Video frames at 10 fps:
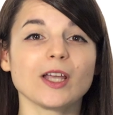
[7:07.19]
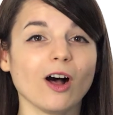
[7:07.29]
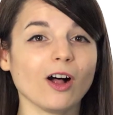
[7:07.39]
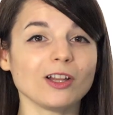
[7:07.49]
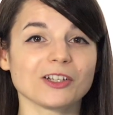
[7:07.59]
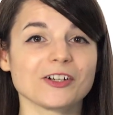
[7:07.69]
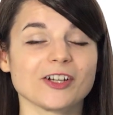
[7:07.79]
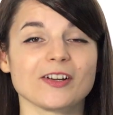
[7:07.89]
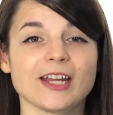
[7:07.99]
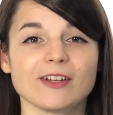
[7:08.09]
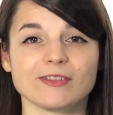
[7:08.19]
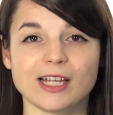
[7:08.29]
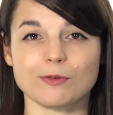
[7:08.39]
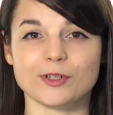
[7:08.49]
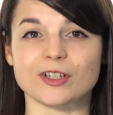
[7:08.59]
all learned our native
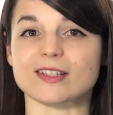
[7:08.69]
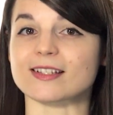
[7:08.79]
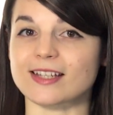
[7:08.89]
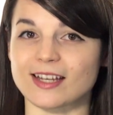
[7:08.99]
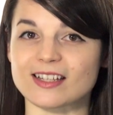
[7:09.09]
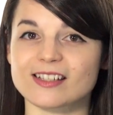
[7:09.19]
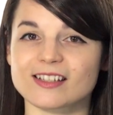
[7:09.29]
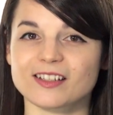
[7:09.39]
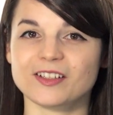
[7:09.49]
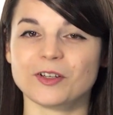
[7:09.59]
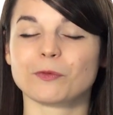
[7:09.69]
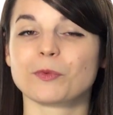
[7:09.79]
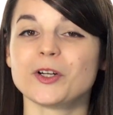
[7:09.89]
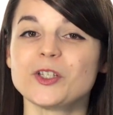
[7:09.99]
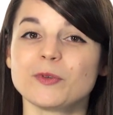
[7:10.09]
languages as kids.
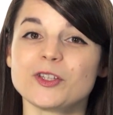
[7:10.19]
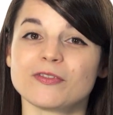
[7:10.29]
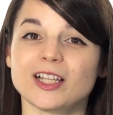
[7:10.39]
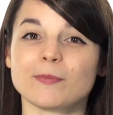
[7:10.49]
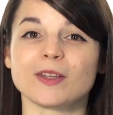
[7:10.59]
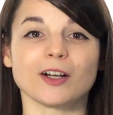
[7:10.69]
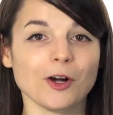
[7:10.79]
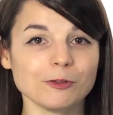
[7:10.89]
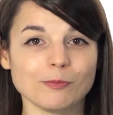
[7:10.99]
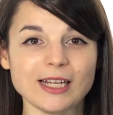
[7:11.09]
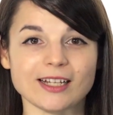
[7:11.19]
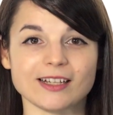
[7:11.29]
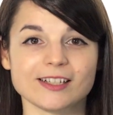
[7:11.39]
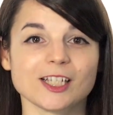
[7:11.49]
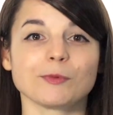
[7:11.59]
Words will develop their own
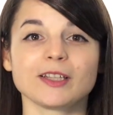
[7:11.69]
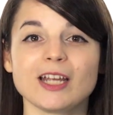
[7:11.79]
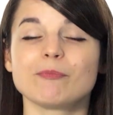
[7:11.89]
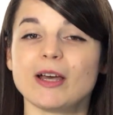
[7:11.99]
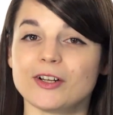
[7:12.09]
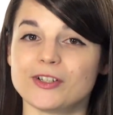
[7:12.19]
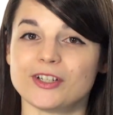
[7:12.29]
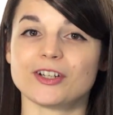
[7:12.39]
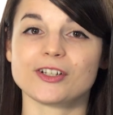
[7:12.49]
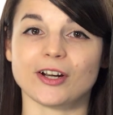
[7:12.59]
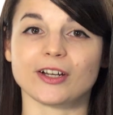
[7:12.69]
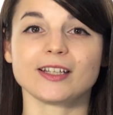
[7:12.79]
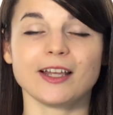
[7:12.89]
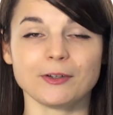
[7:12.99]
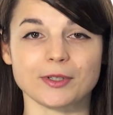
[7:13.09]
meanings that relate better to your target
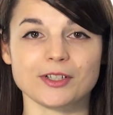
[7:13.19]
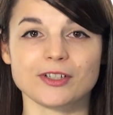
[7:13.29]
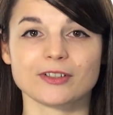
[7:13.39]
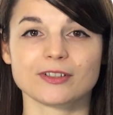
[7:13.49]
language,